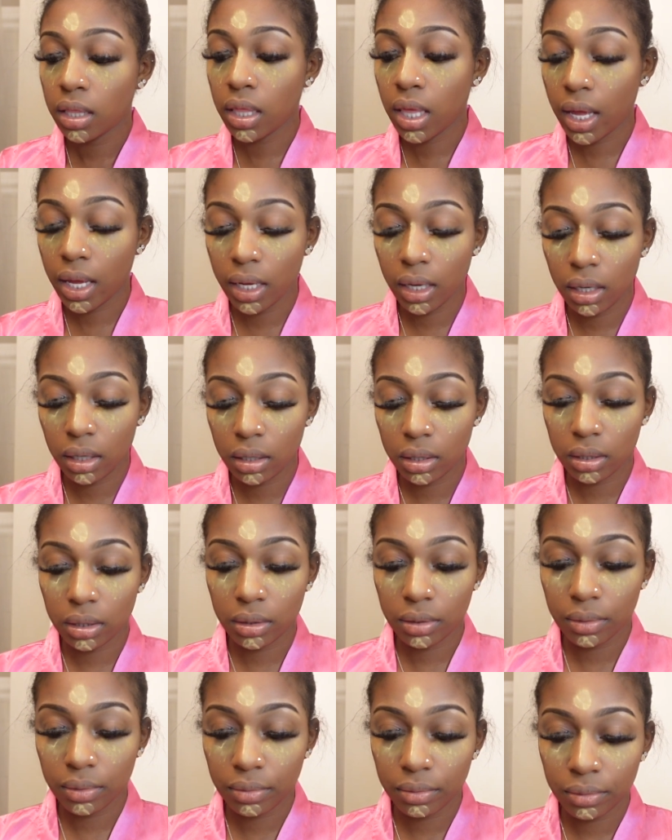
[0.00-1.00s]
that
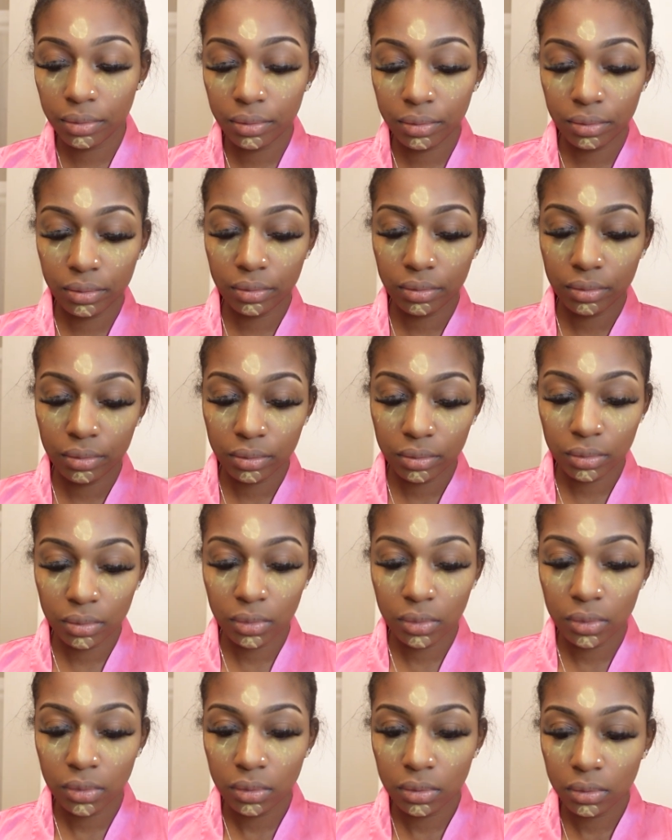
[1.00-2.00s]
um
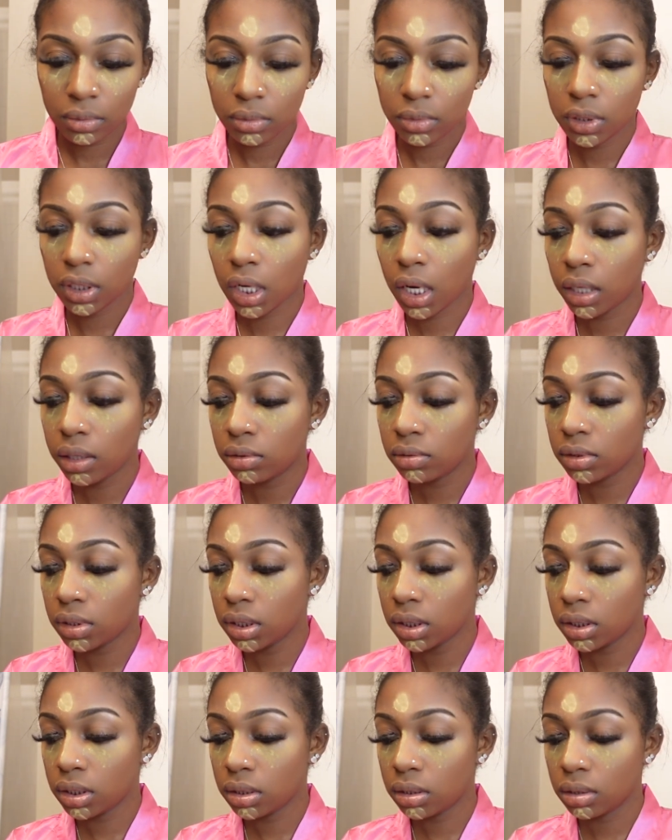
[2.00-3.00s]
that I use
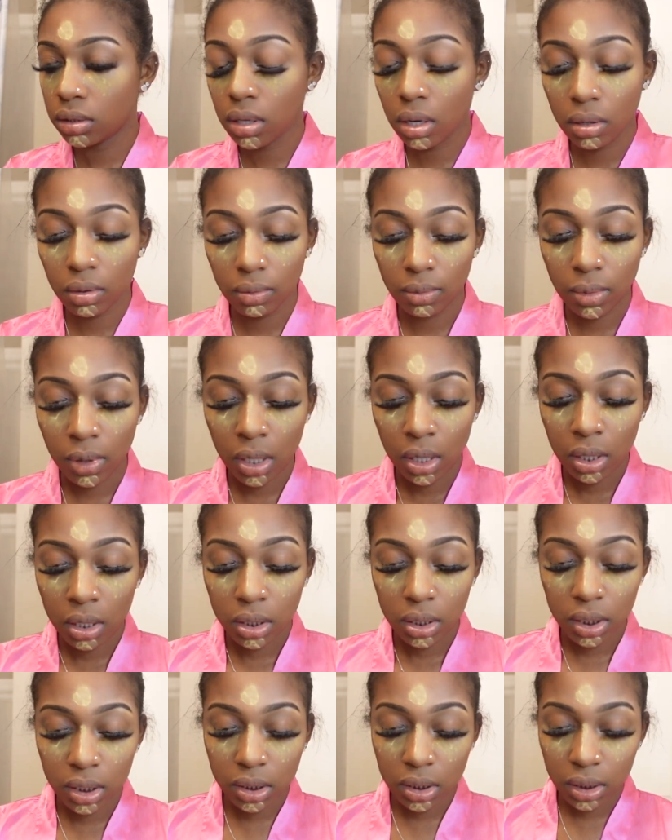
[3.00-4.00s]
this? No.
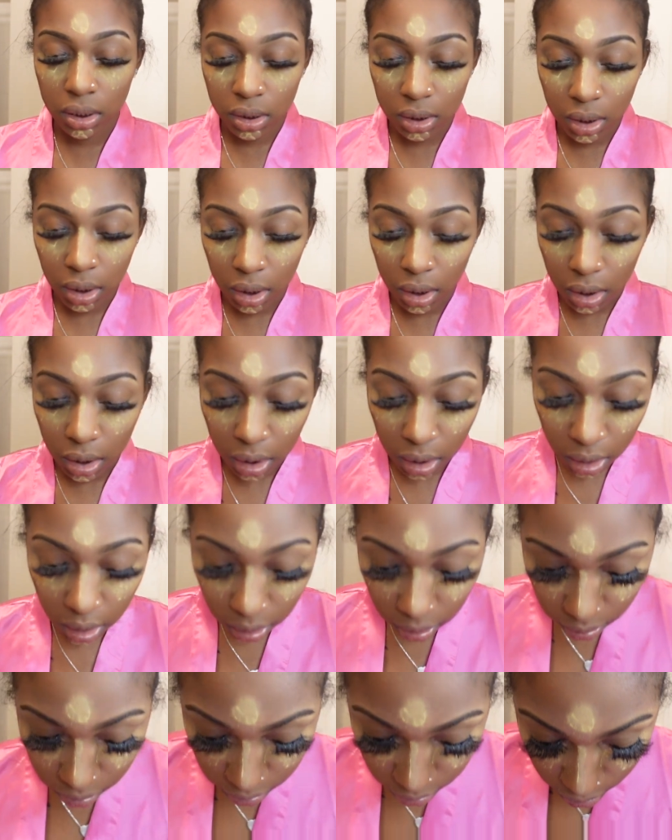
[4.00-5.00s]
This is
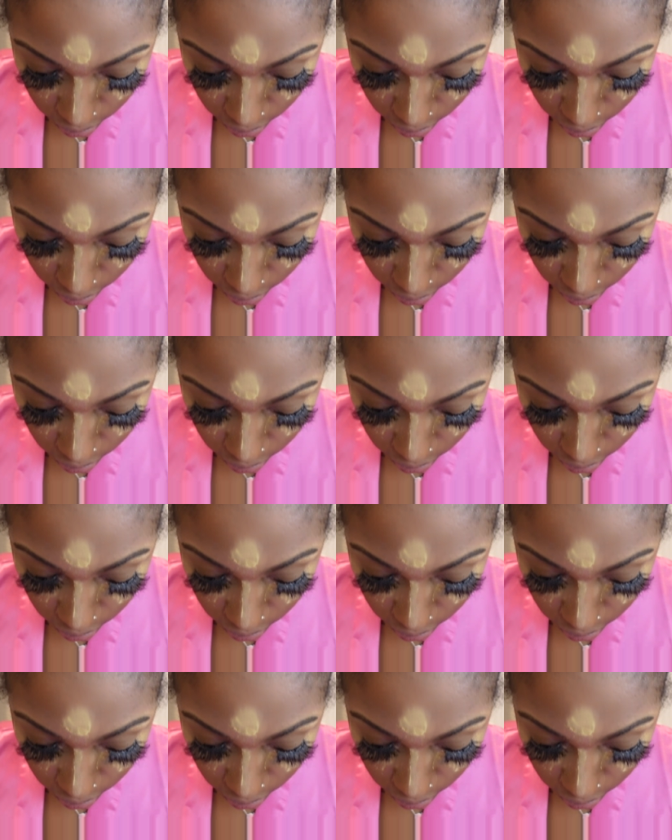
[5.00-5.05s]
the